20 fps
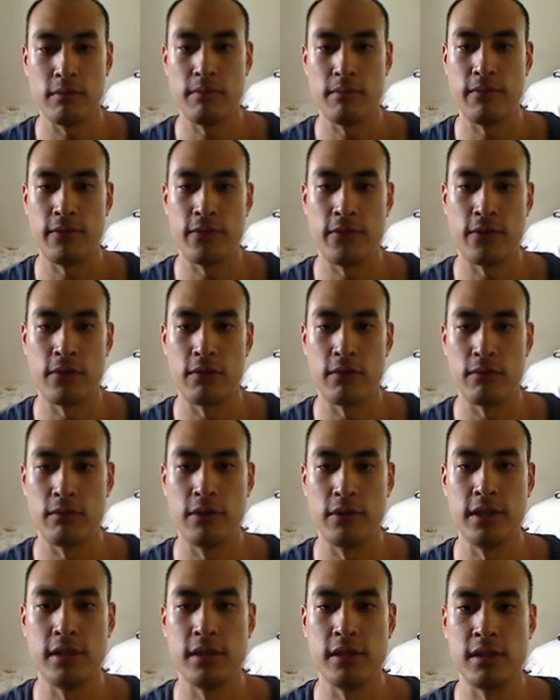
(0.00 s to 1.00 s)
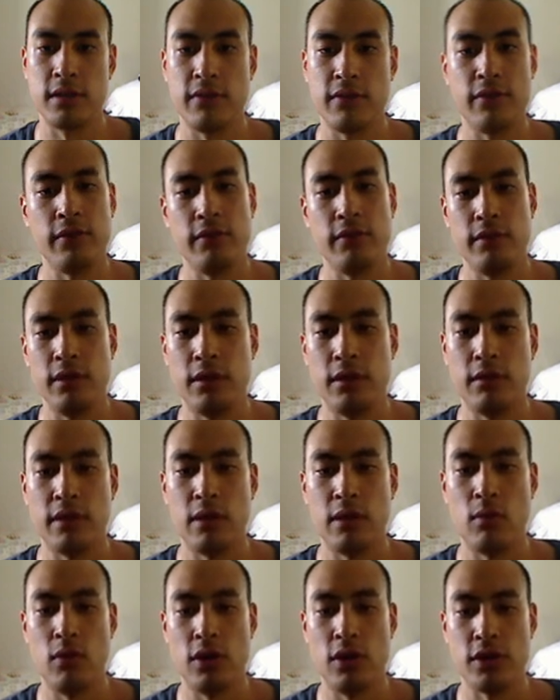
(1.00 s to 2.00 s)
for reasons of, you know, they
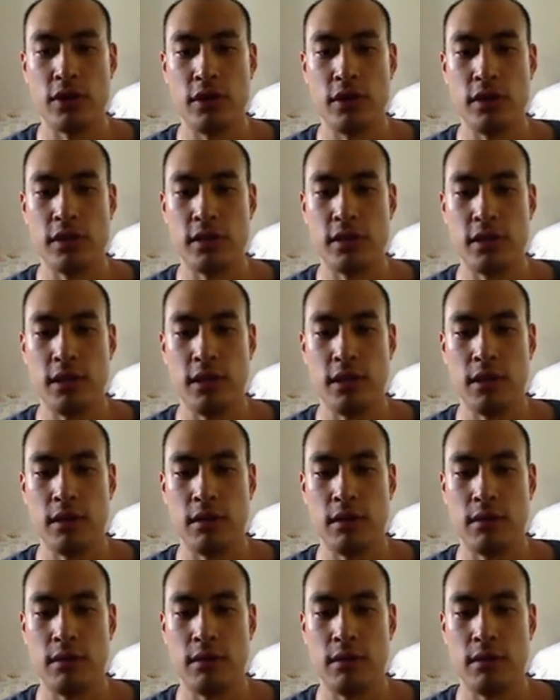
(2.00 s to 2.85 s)
want you to see